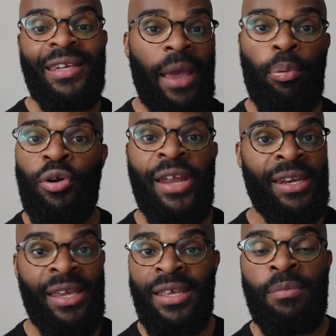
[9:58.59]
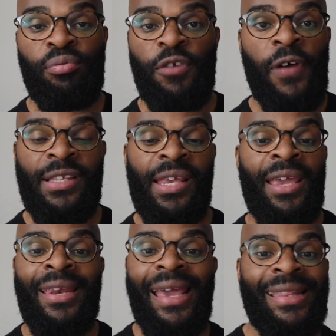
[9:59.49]
9.98 in
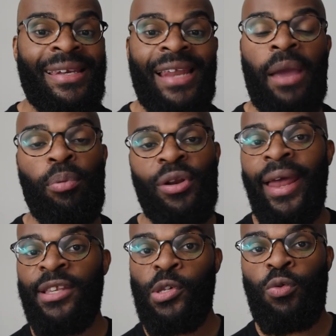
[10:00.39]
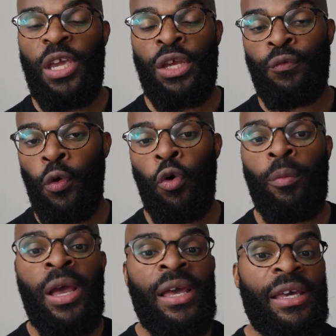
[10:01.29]
Prefontaine, and then 9.92 in
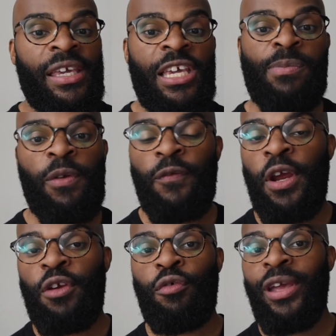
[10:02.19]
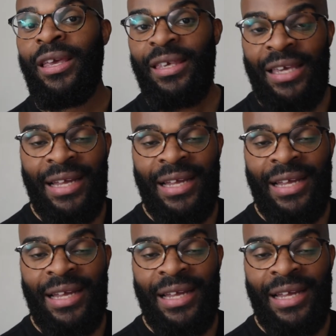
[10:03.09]
Rome. He's been very great. He